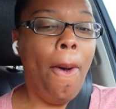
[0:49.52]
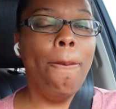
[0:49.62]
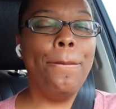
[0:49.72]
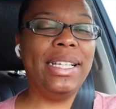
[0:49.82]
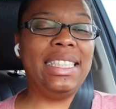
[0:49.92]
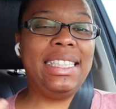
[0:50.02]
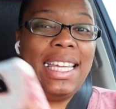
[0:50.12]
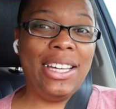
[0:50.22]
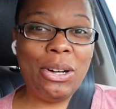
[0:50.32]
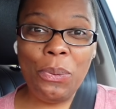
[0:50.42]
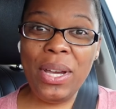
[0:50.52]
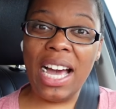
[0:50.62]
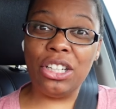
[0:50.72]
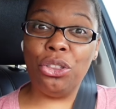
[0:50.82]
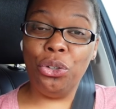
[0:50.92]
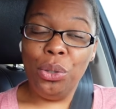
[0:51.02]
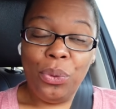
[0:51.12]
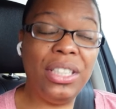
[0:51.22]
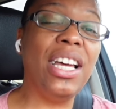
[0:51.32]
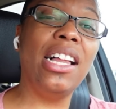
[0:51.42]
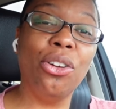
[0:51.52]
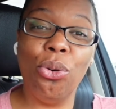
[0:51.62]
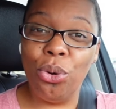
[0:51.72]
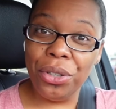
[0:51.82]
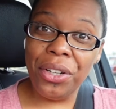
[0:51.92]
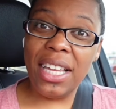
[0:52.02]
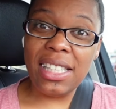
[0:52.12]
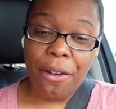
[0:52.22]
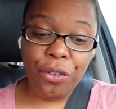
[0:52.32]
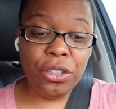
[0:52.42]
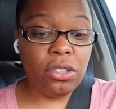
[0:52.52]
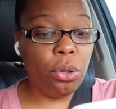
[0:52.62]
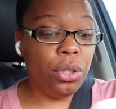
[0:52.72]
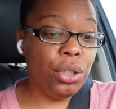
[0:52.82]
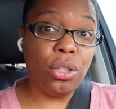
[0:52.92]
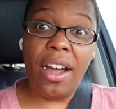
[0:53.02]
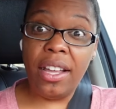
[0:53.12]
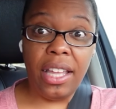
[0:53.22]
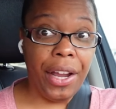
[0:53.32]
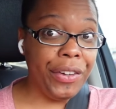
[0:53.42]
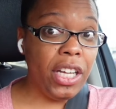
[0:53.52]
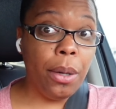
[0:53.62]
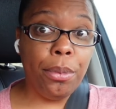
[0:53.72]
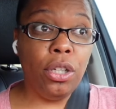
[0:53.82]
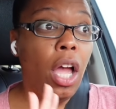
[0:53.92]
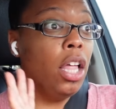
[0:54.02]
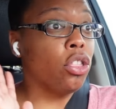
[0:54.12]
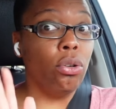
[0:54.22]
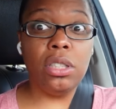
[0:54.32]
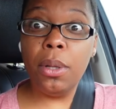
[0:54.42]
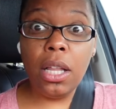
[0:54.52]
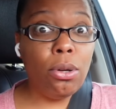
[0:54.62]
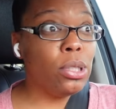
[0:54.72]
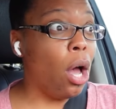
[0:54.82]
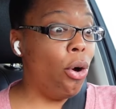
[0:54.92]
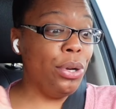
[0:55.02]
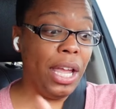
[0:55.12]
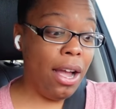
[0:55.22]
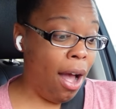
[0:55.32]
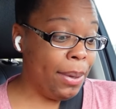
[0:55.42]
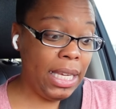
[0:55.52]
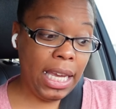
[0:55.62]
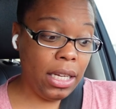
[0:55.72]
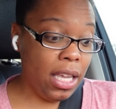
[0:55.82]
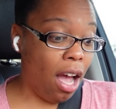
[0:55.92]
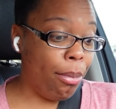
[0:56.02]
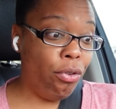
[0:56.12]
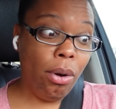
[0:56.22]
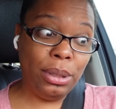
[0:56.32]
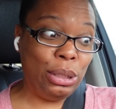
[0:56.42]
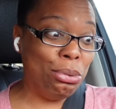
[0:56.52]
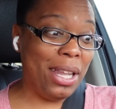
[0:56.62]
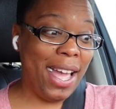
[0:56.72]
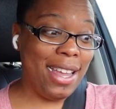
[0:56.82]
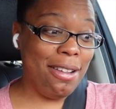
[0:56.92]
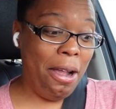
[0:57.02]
but still we got a $31 order as our first order so I had to hurry up throw some clothes on and come and get it y'all before it was too late